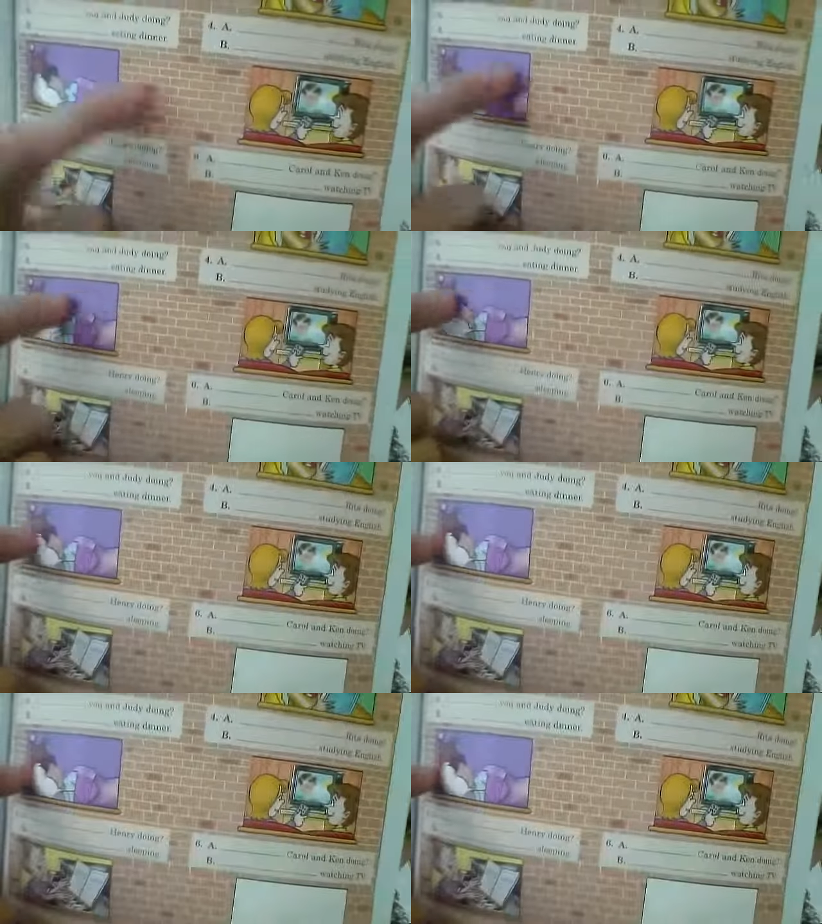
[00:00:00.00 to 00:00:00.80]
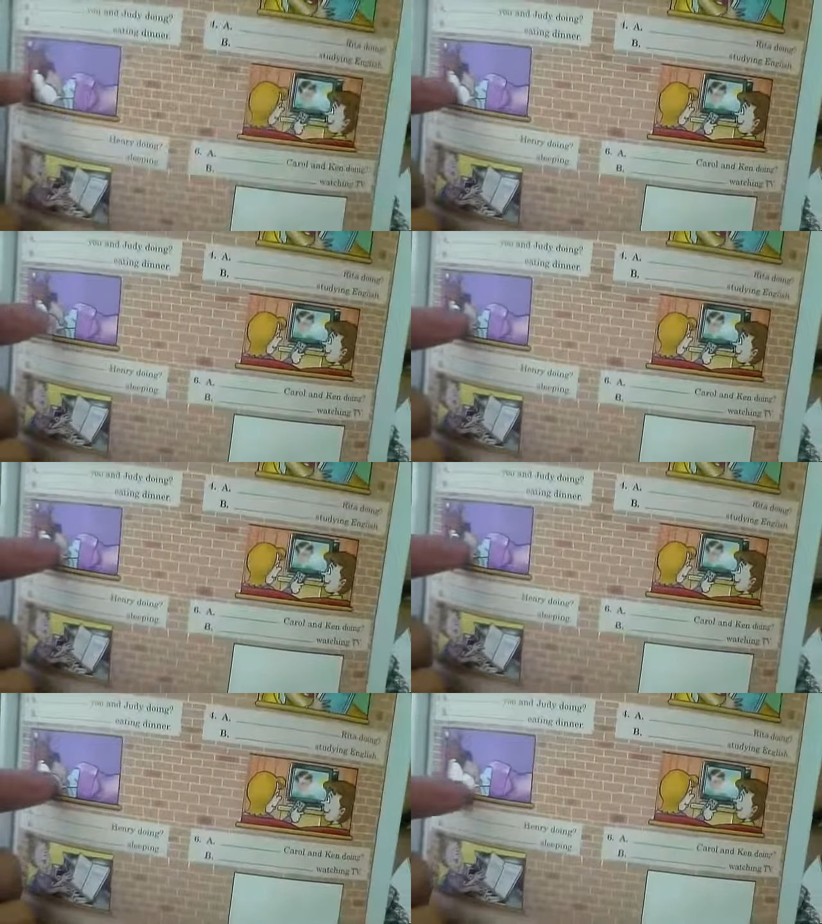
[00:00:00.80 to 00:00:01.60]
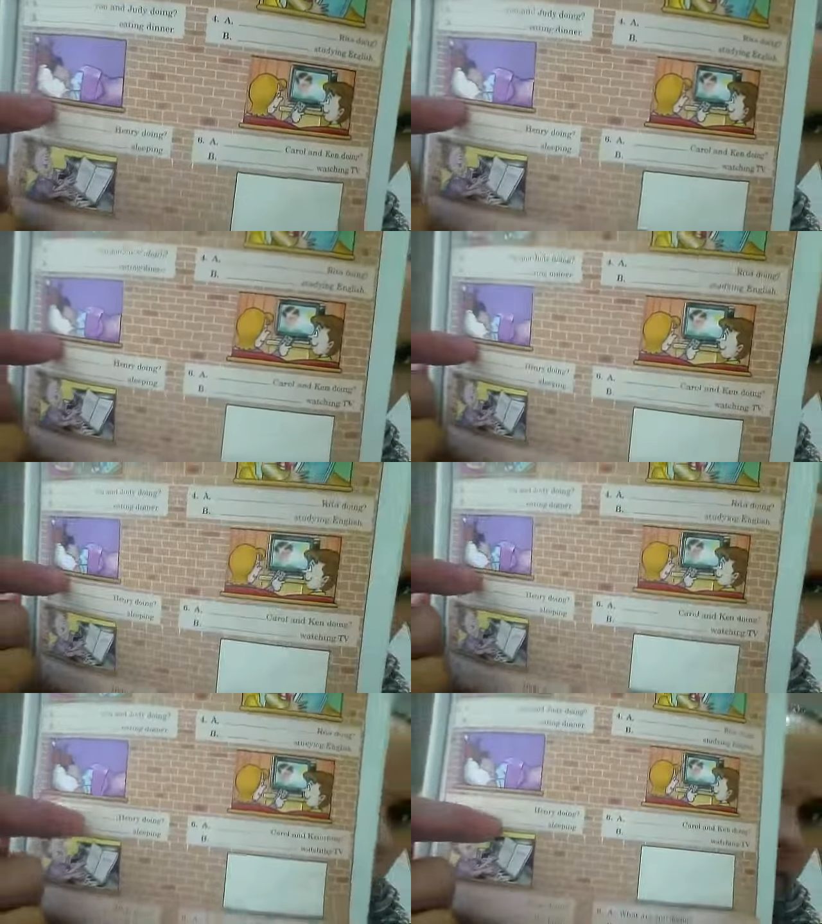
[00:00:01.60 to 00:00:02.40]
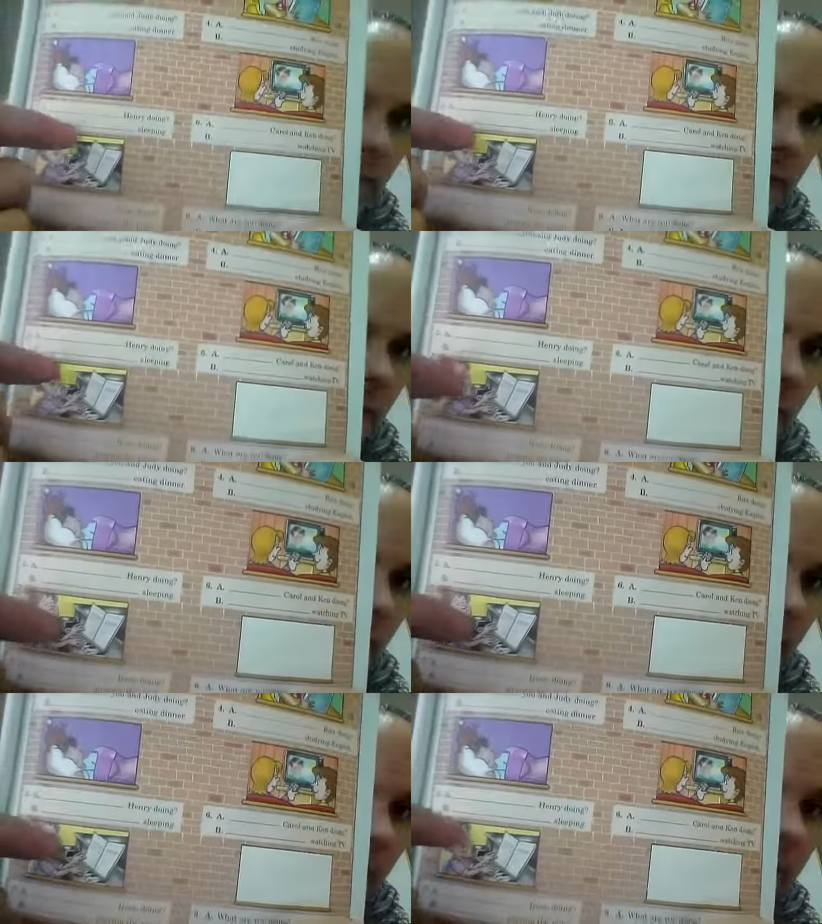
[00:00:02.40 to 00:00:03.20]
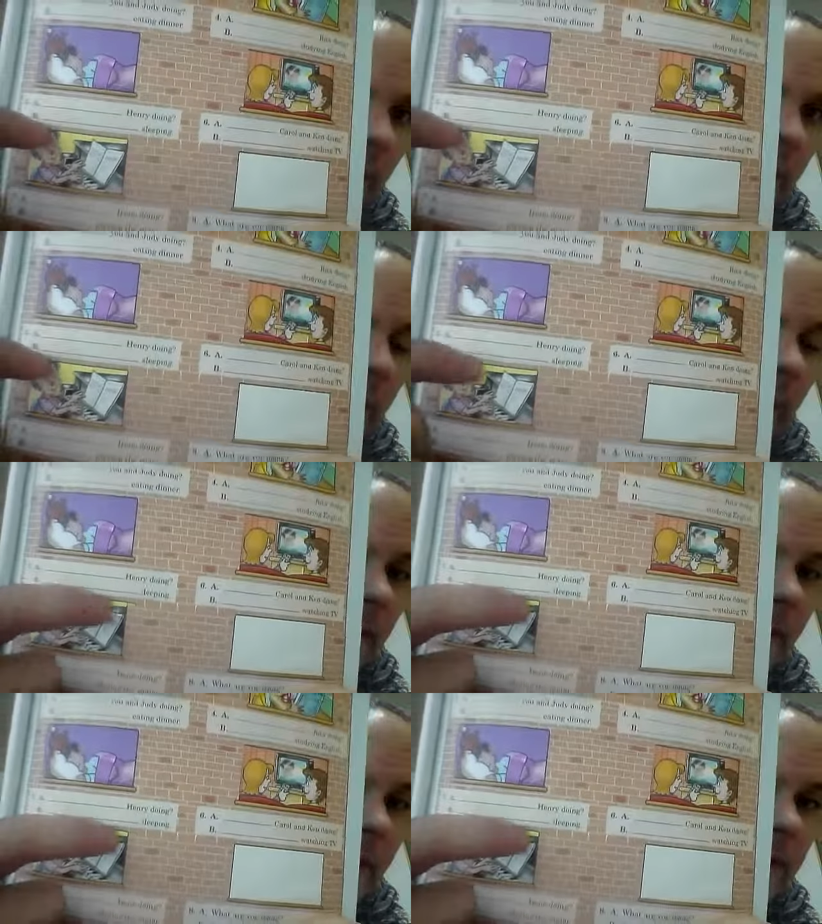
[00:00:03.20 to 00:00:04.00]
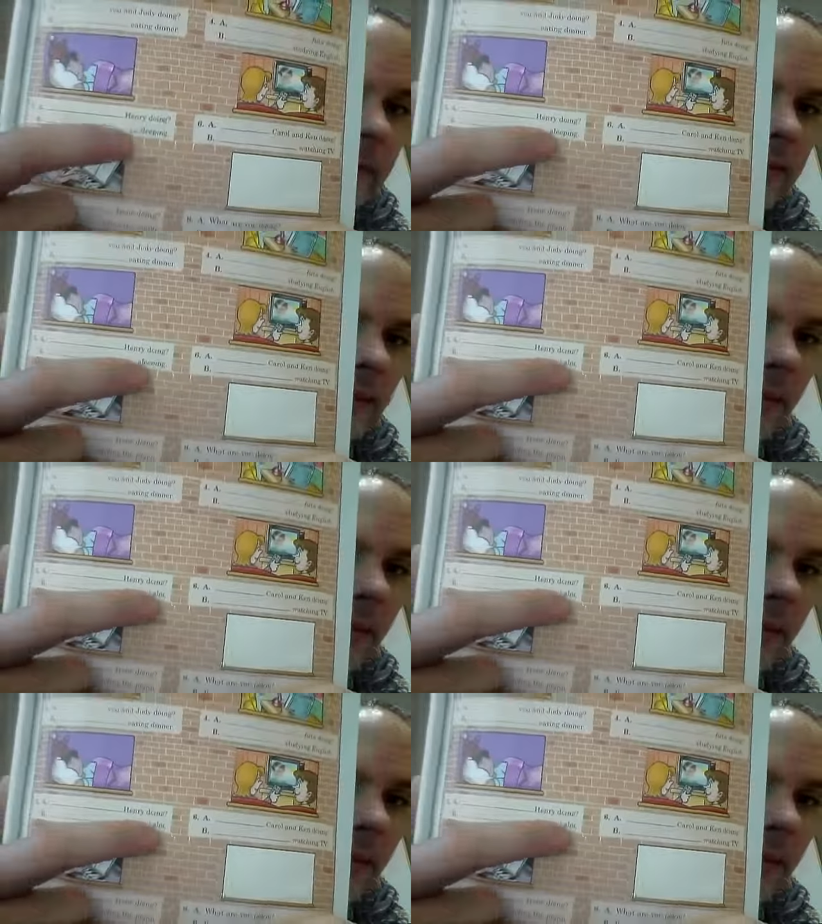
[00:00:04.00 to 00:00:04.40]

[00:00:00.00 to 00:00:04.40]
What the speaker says: No face is visible, so there are no lips to read.